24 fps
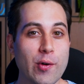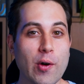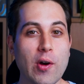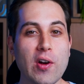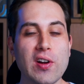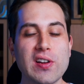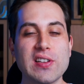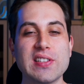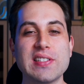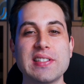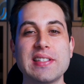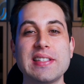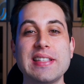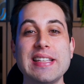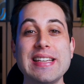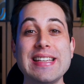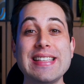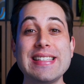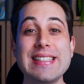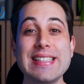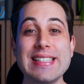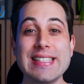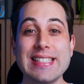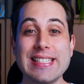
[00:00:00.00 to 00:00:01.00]
course,
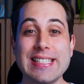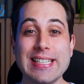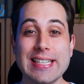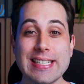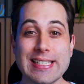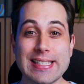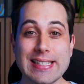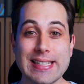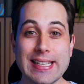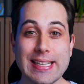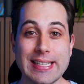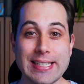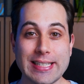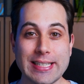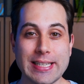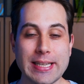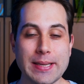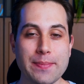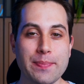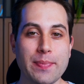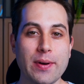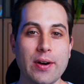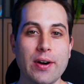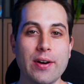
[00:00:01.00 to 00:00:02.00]
this is just the
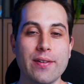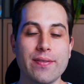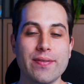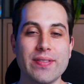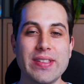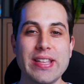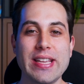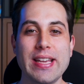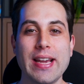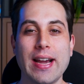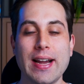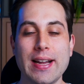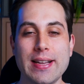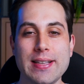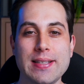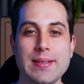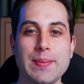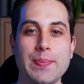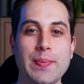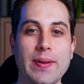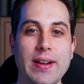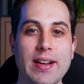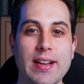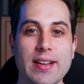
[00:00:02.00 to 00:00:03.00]
tip of the
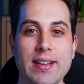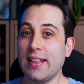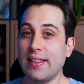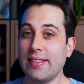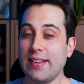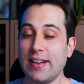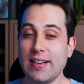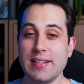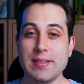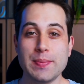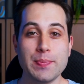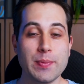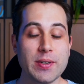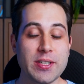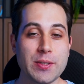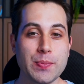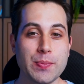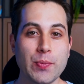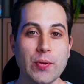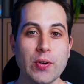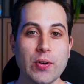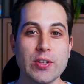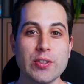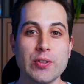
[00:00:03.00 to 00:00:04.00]
iceberg. There is
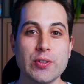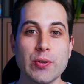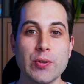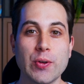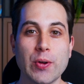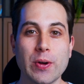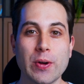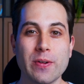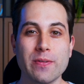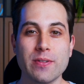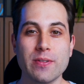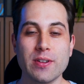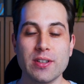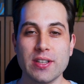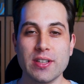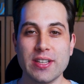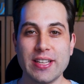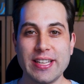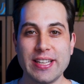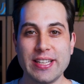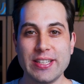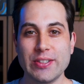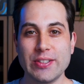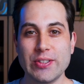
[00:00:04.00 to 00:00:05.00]
much more to cover
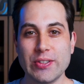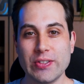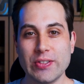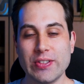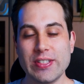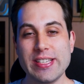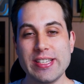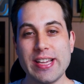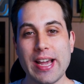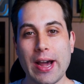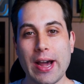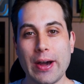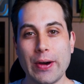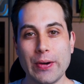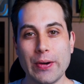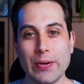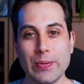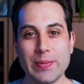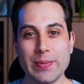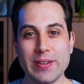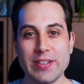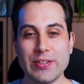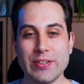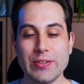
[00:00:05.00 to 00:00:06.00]
into the
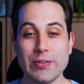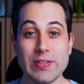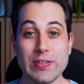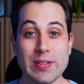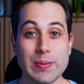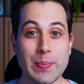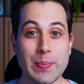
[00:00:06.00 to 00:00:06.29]
automation